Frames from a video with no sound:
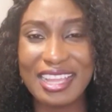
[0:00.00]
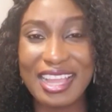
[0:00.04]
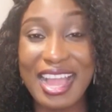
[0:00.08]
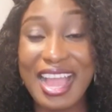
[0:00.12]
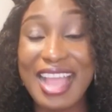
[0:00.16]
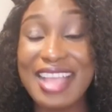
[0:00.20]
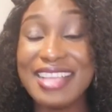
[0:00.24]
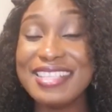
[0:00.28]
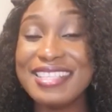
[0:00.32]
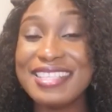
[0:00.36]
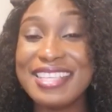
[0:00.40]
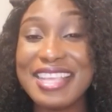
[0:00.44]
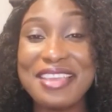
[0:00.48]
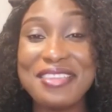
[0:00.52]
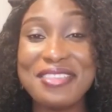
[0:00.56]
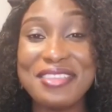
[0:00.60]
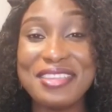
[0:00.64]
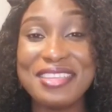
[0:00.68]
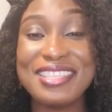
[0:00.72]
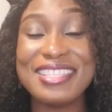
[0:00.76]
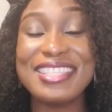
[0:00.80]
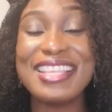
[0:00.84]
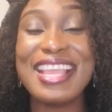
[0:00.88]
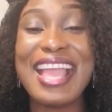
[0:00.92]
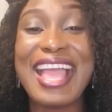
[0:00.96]
I say
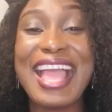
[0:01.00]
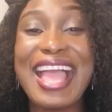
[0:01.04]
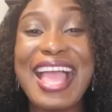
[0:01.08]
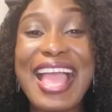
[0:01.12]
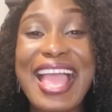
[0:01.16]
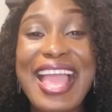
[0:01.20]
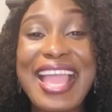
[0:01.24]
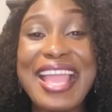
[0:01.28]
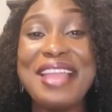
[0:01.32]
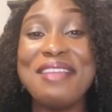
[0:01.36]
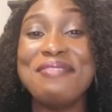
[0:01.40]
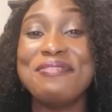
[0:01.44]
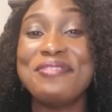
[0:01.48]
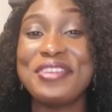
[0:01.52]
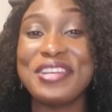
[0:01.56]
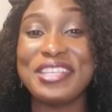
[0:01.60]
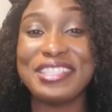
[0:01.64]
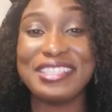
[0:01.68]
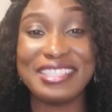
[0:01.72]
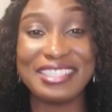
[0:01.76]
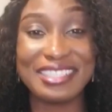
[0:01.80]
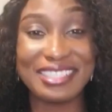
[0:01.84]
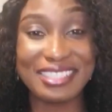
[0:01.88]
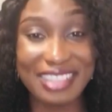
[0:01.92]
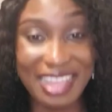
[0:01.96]
this
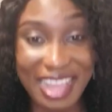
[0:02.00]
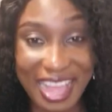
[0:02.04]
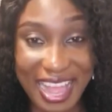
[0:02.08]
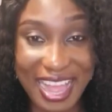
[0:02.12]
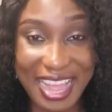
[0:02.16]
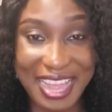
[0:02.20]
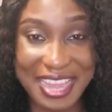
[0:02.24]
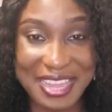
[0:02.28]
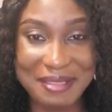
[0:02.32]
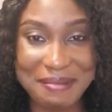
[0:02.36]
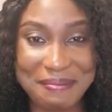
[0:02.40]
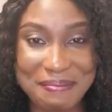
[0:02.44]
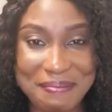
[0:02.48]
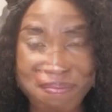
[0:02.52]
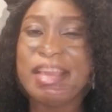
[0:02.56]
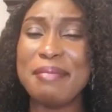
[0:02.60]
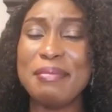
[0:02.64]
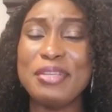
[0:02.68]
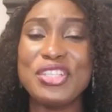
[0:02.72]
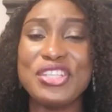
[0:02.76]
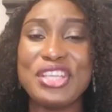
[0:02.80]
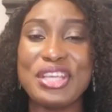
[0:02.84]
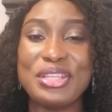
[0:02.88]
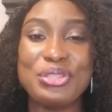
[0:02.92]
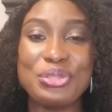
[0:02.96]
every time.
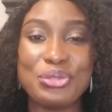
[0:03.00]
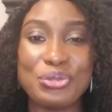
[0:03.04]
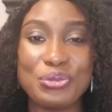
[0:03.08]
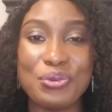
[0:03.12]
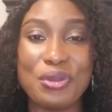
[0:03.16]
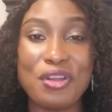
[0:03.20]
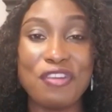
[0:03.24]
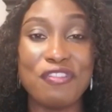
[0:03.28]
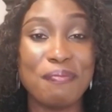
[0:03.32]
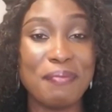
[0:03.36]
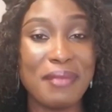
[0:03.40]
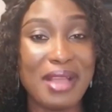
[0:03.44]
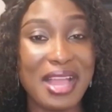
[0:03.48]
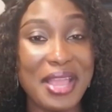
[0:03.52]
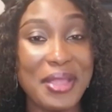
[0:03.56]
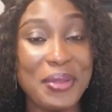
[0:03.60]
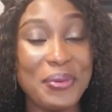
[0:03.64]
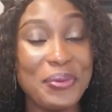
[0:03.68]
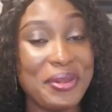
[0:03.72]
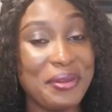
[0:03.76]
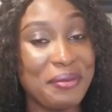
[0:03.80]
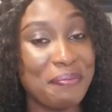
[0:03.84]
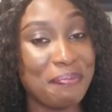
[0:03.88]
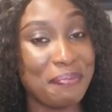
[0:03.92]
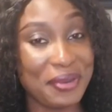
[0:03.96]
Let me share two of my
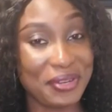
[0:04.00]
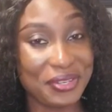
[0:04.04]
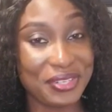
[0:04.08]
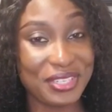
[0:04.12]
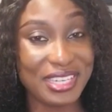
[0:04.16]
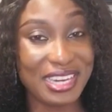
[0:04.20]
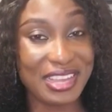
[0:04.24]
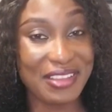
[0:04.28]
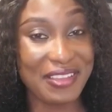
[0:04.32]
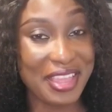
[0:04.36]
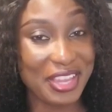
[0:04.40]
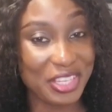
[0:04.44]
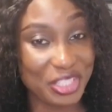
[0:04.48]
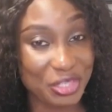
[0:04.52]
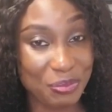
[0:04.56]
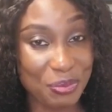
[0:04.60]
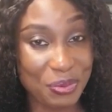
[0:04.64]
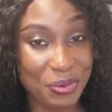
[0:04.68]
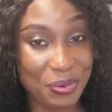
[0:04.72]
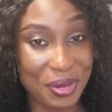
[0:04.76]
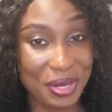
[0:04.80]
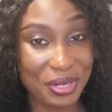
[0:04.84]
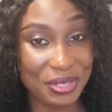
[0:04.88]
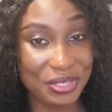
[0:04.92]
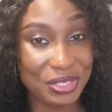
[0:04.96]
own personal
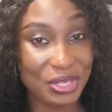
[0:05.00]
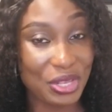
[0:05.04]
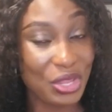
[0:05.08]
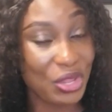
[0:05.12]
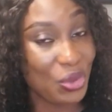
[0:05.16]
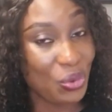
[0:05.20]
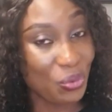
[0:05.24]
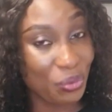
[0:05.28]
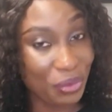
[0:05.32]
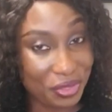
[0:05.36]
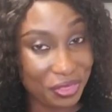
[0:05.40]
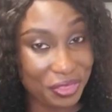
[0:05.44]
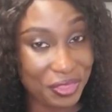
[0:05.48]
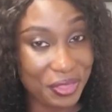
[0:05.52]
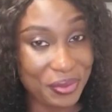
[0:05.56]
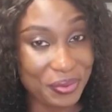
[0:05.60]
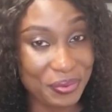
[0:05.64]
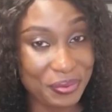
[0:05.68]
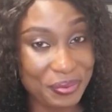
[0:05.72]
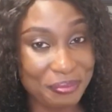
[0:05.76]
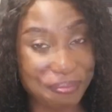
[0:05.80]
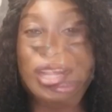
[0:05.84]
experience with you.